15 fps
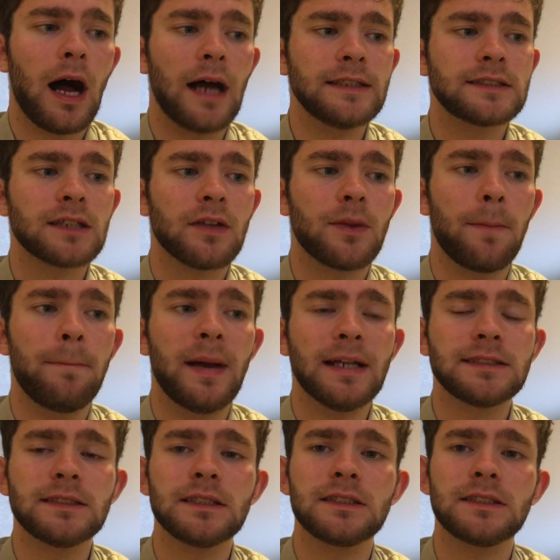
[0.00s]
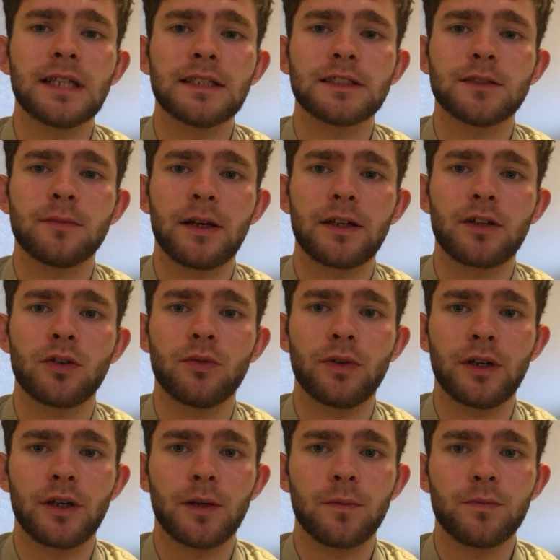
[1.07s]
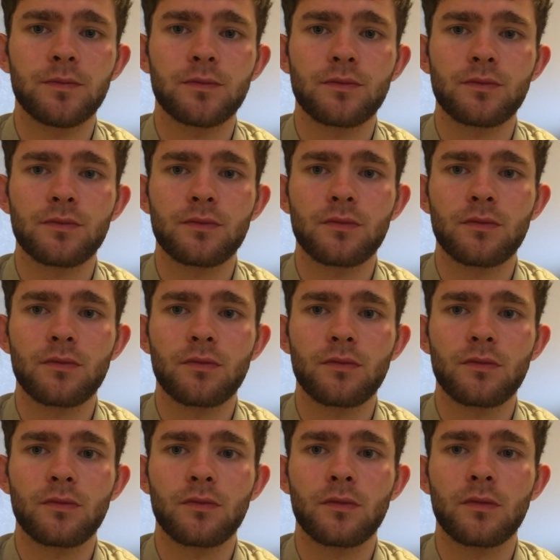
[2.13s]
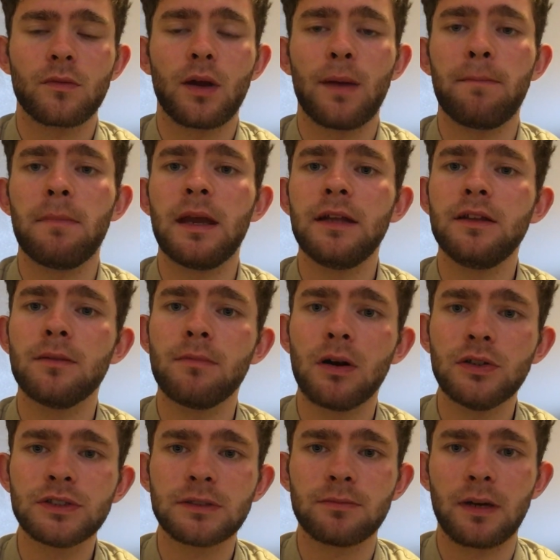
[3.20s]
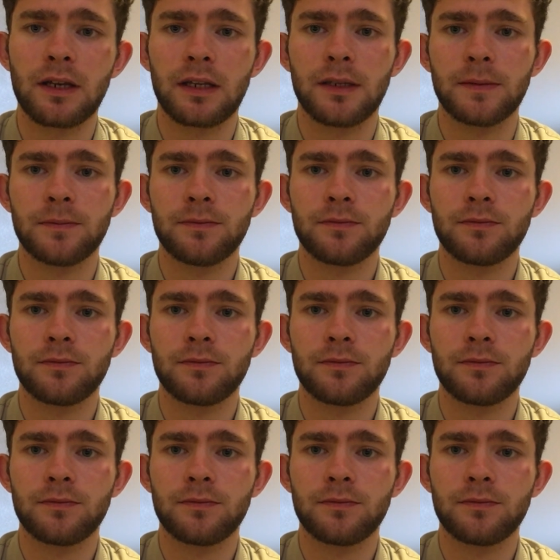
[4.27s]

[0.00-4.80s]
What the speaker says: I saw the best success in my career. I made the most money.